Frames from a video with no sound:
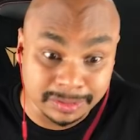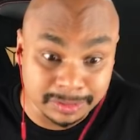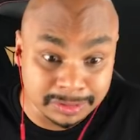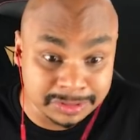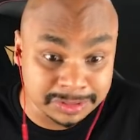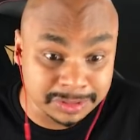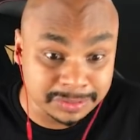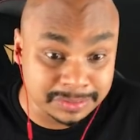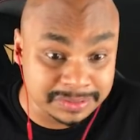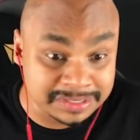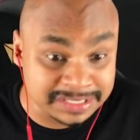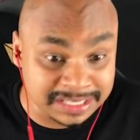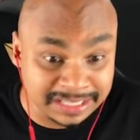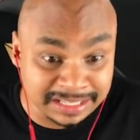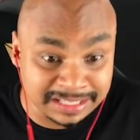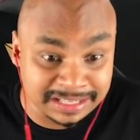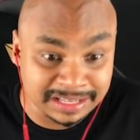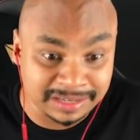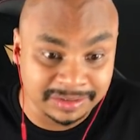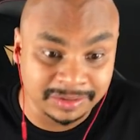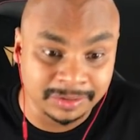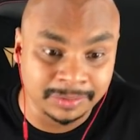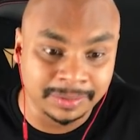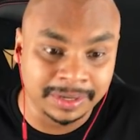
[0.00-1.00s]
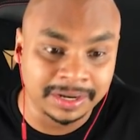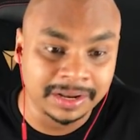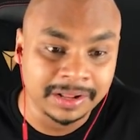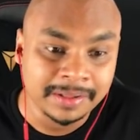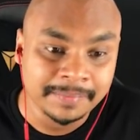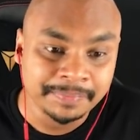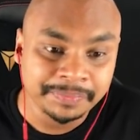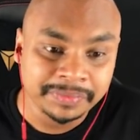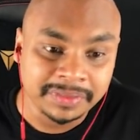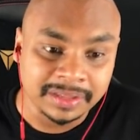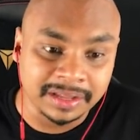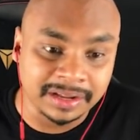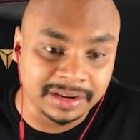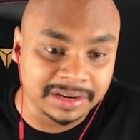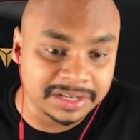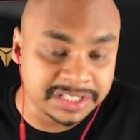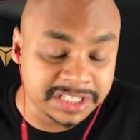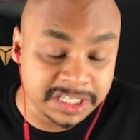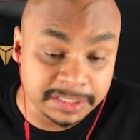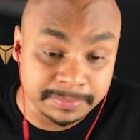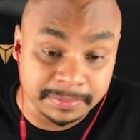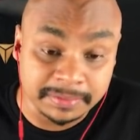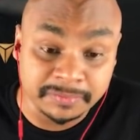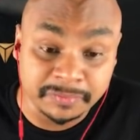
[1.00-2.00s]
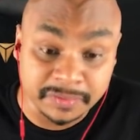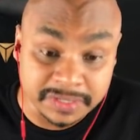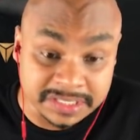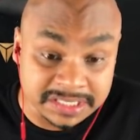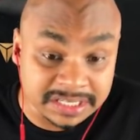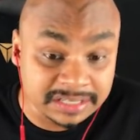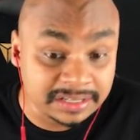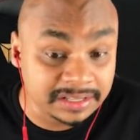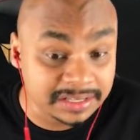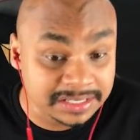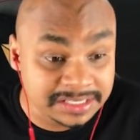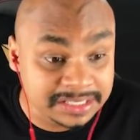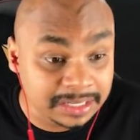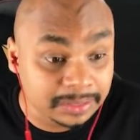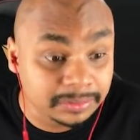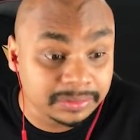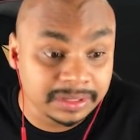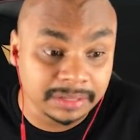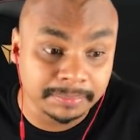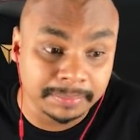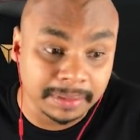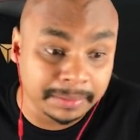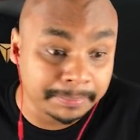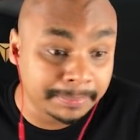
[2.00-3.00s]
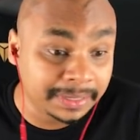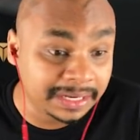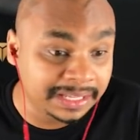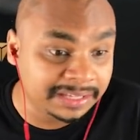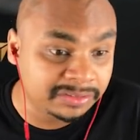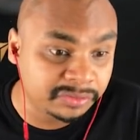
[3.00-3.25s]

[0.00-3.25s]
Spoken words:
goes on to say that, you know what, She's been physically assaulted by Malay